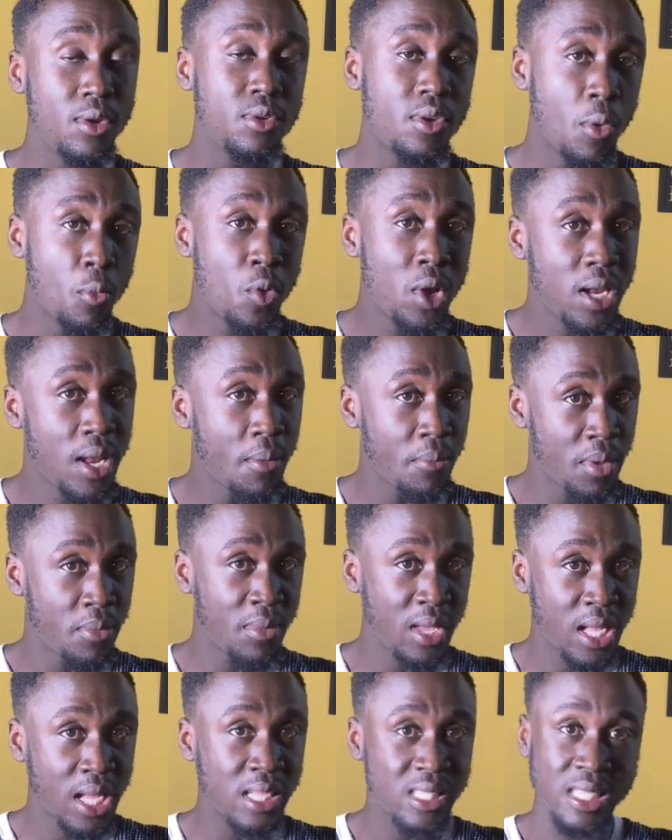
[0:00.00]
Now, when I
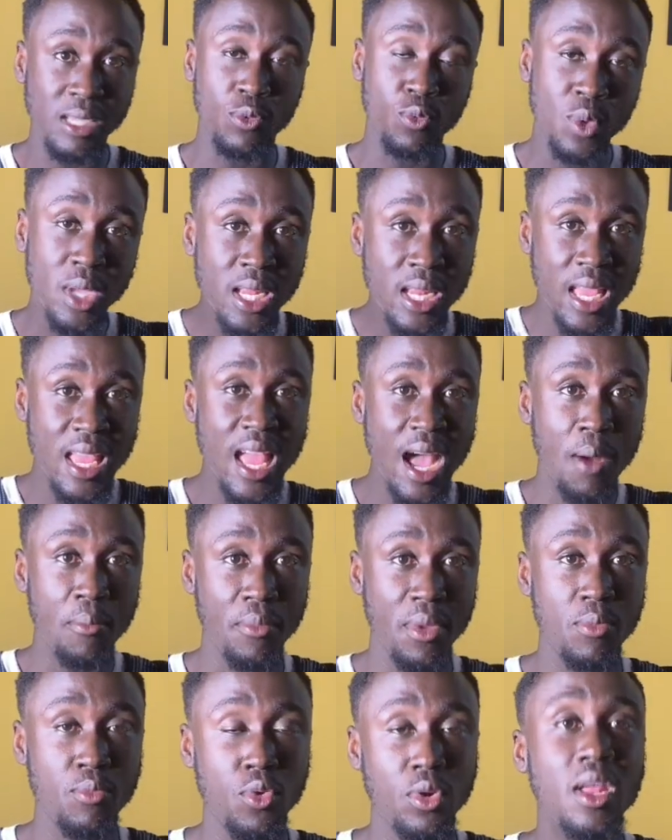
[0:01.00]
make say when they are
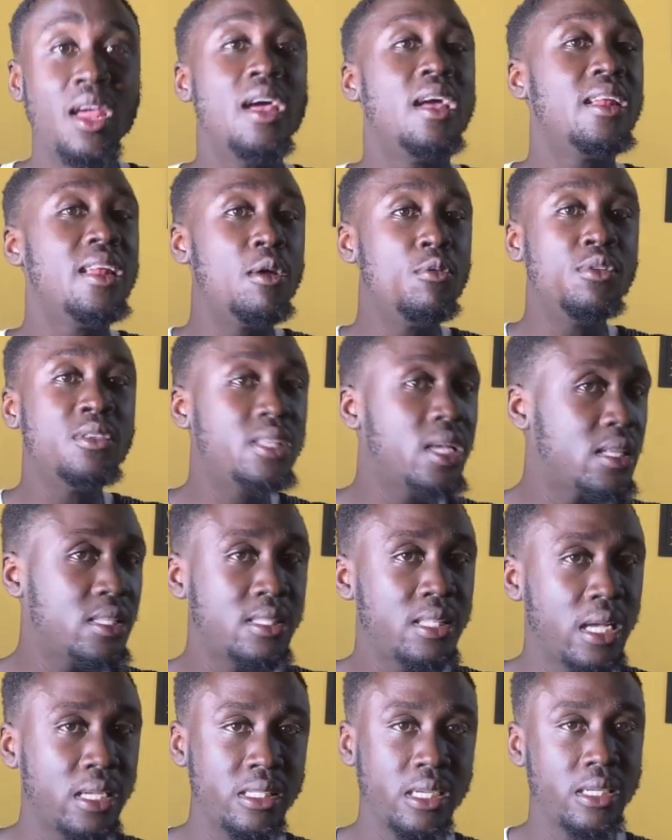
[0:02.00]
memory, the
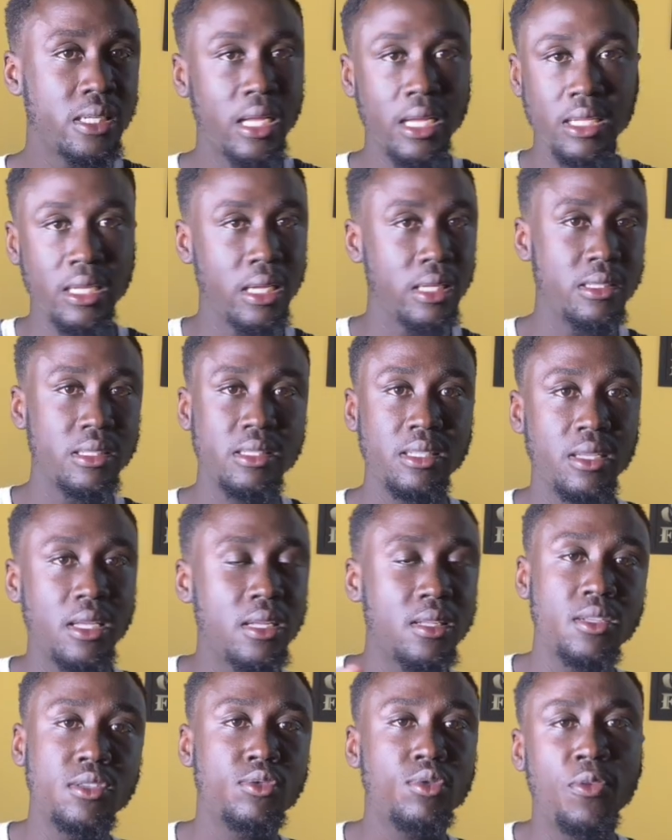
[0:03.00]
resetting agenda there,
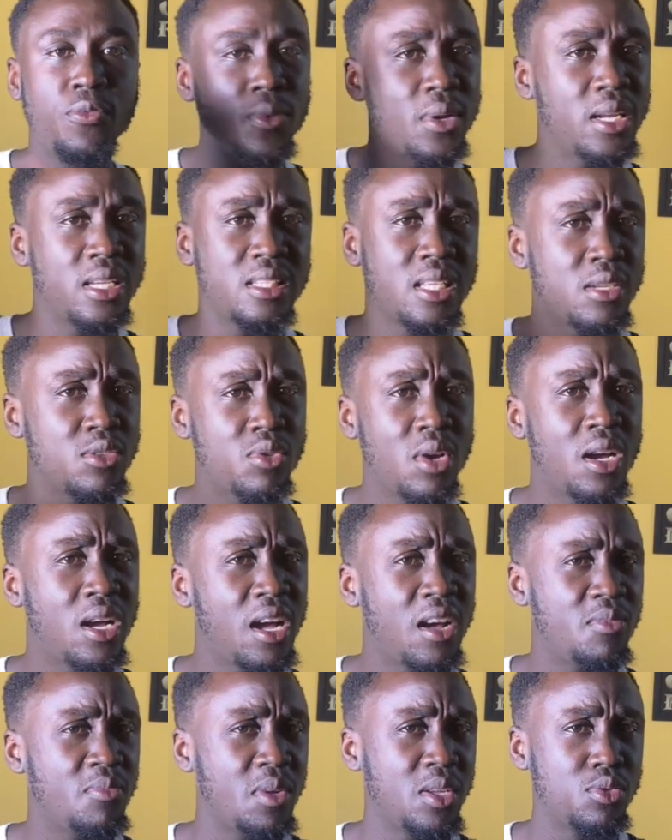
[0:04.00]
it's not for the central
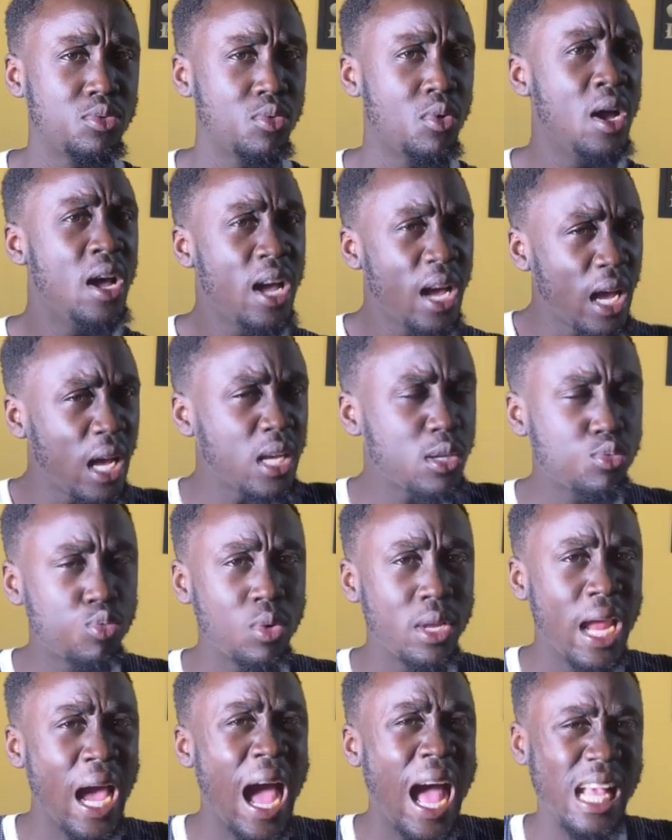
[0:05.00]
government, it's
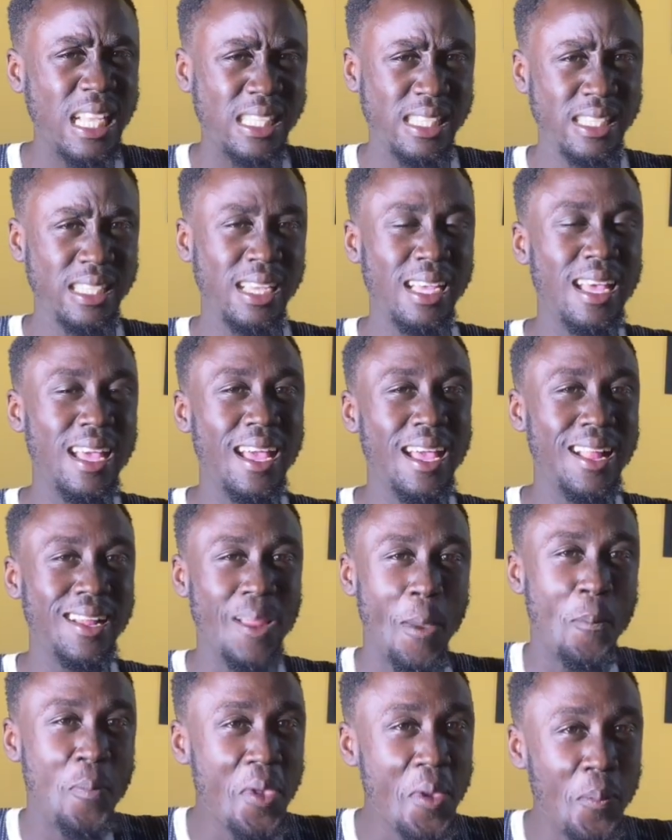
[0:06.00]
with us,
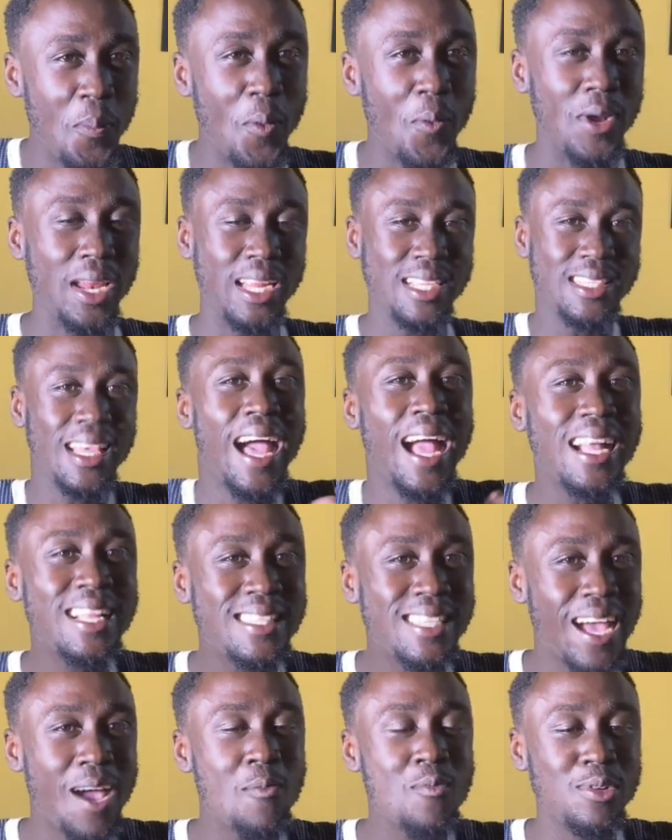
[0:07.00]
the people. It is high
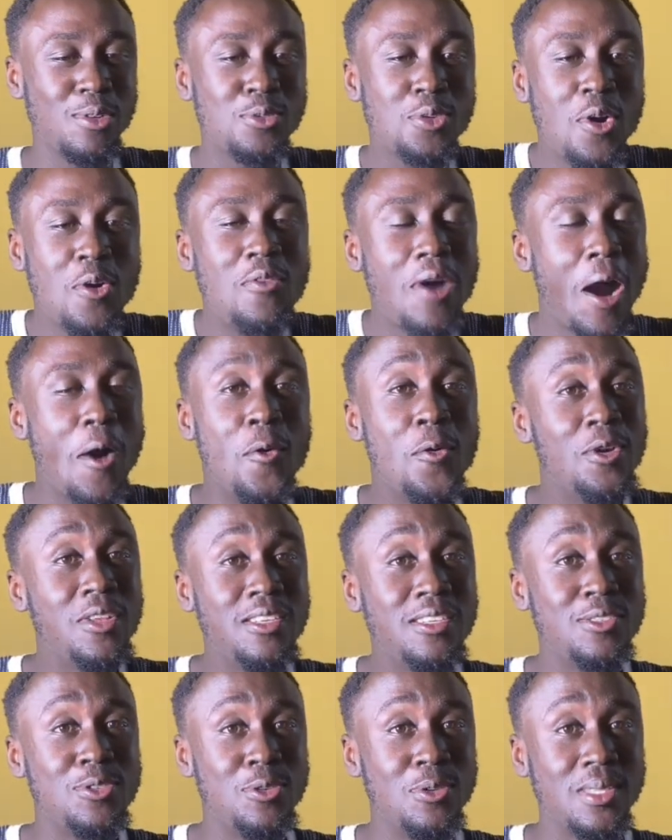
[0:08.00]
time we solve our own
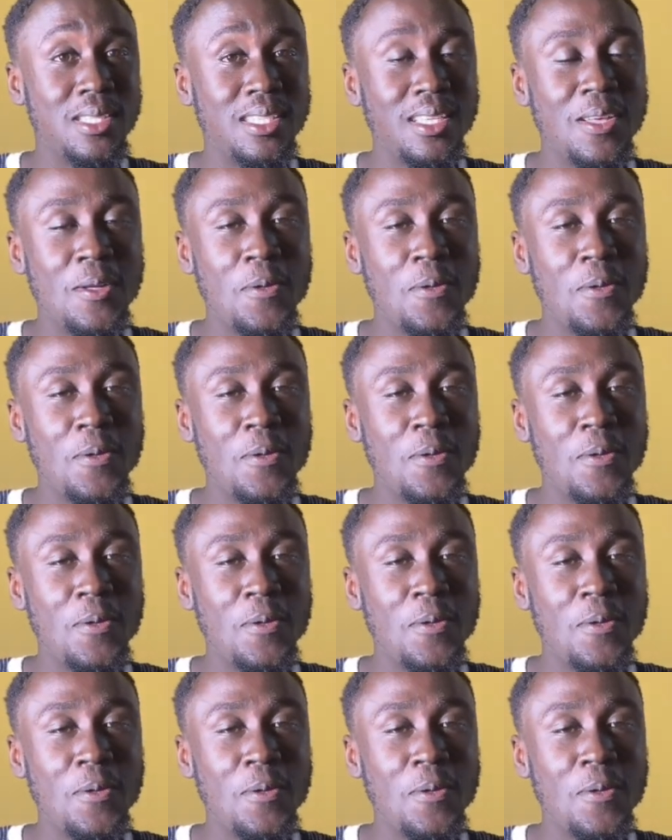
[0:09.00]
issues.